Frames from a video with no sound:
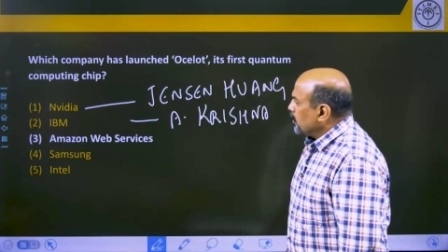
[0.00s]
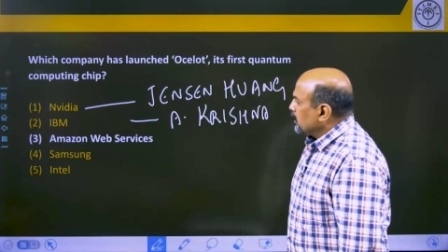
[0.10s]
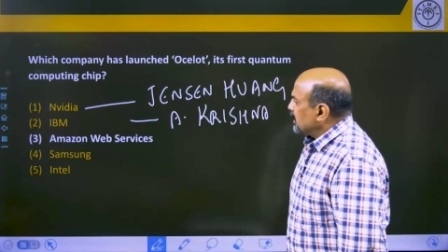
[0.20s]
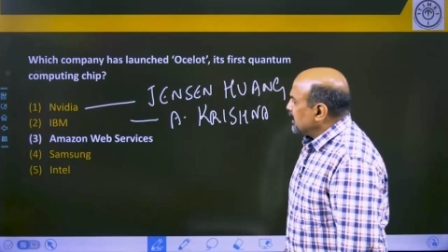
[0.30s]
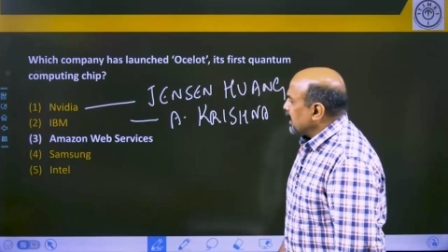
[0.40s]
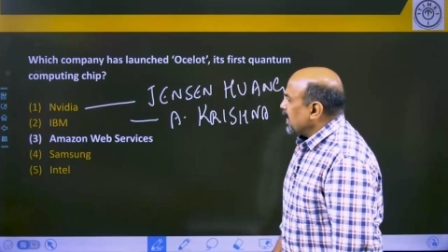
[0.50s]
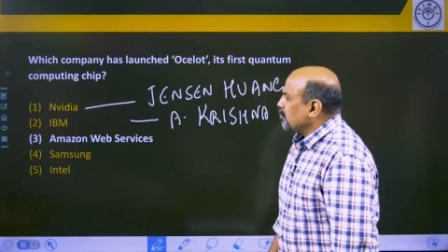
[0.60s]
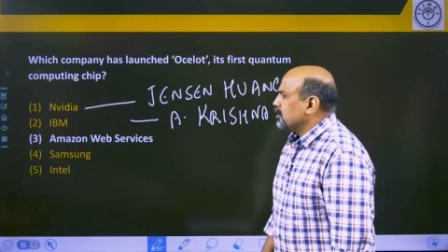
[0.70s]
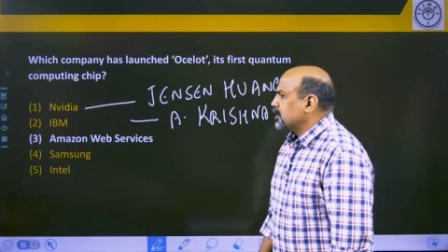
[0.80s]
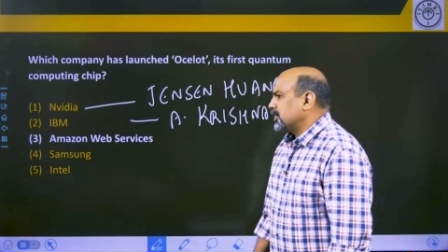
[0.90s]

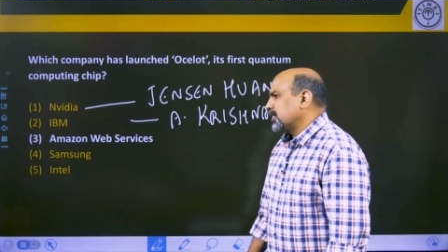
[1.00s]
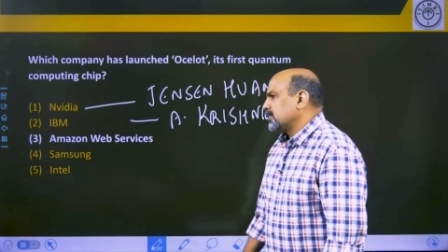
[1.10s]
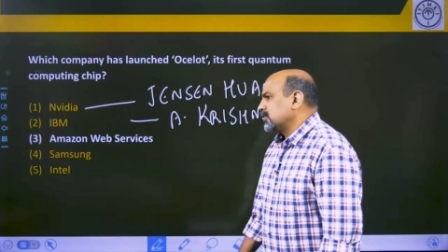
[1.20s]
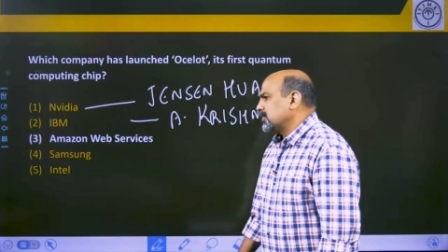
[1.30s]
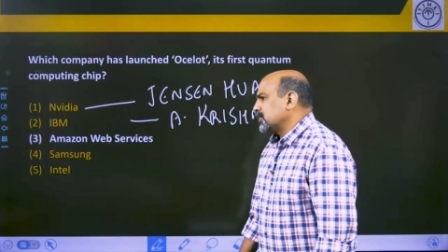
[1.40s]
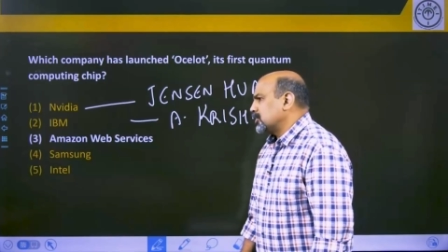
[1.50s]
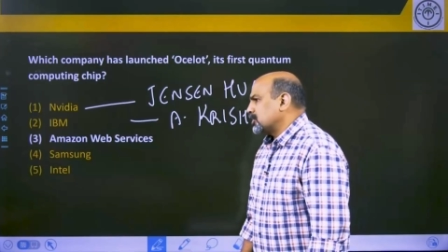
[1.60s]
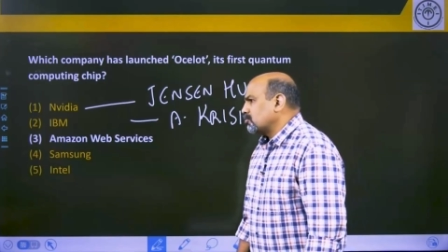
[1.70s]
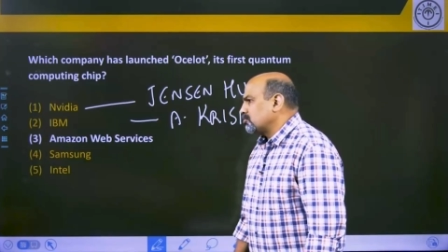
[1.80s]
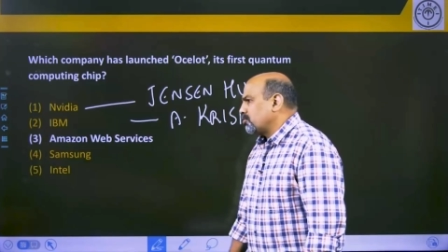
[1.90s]
Samsung is a
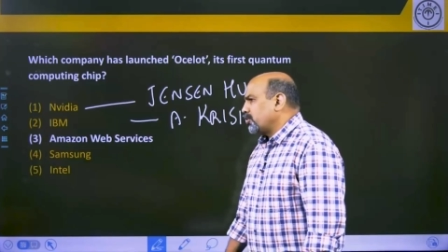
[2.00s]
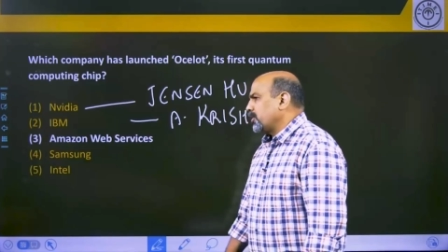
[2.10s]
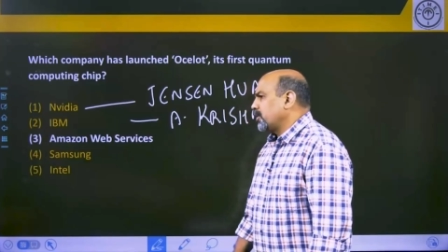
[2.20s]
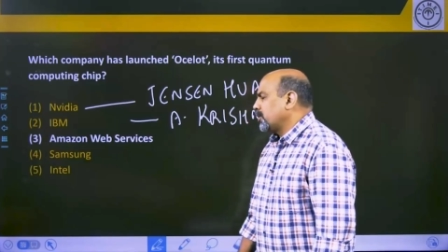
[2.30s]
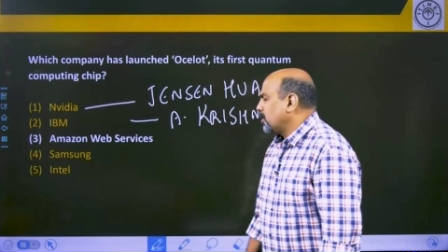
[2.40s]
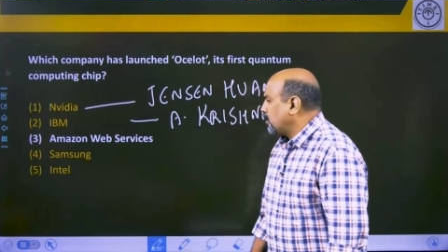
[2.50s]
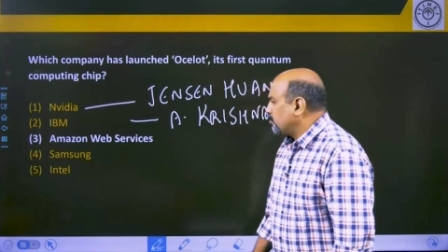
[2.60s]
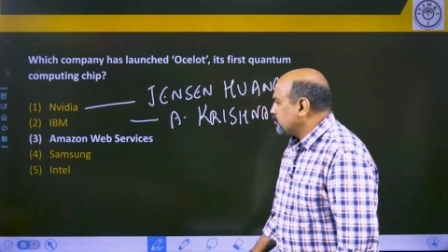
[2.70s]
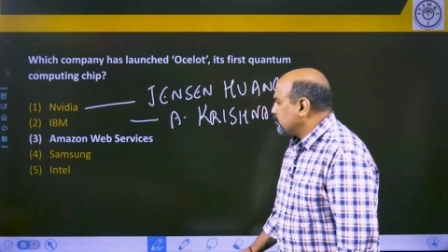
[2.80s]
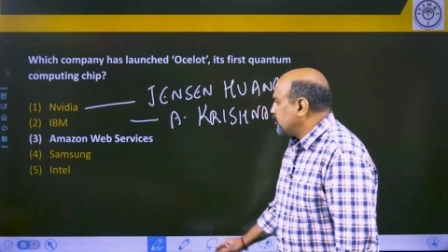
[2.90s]
South Korean
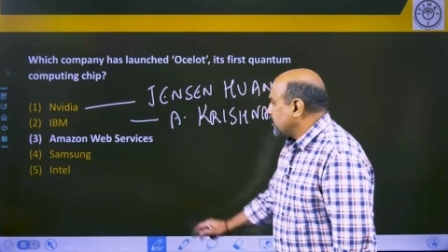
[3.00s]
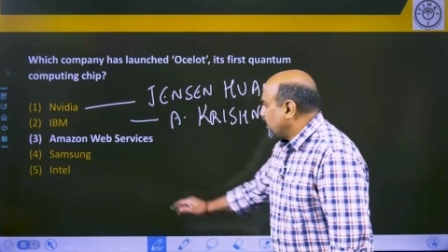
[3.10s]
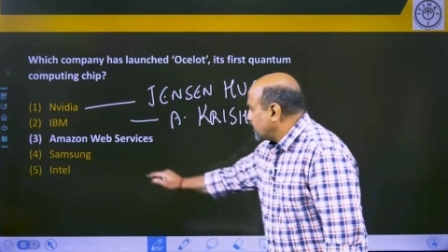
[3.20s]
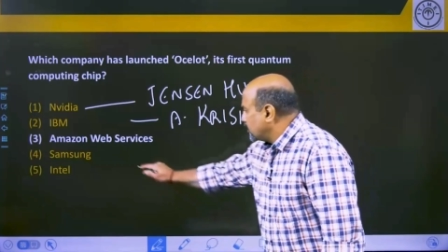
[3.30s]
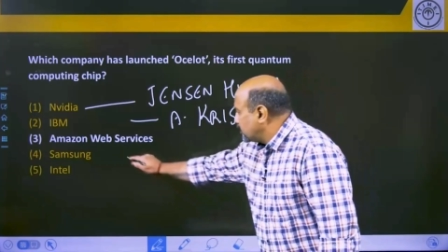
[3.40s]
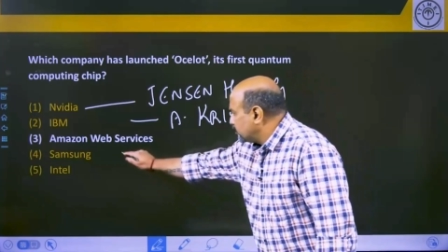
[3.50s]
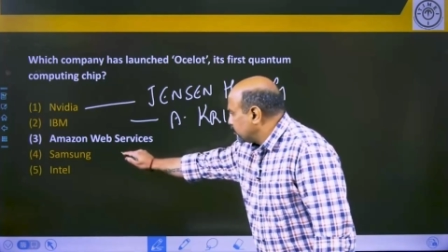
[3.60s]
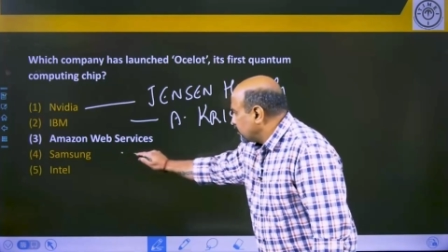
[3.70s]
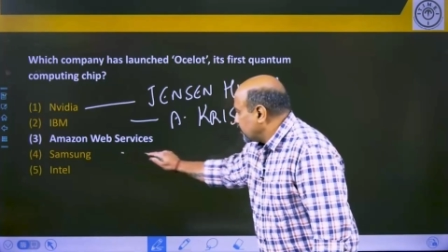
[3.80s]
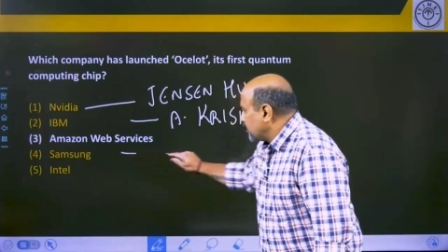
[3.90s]
giant,
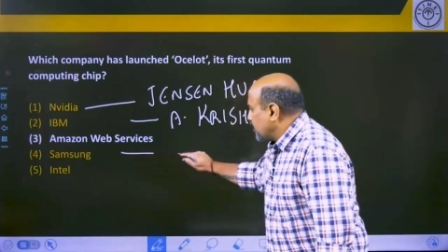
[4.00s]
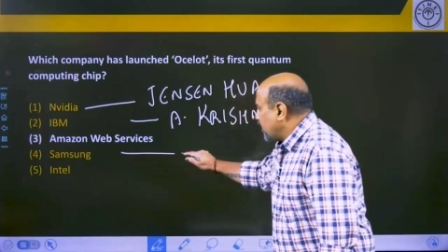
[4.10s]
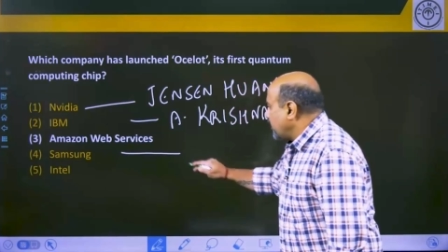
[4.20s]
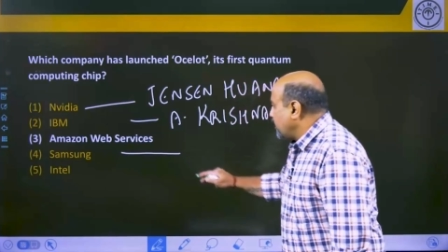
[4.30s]
highly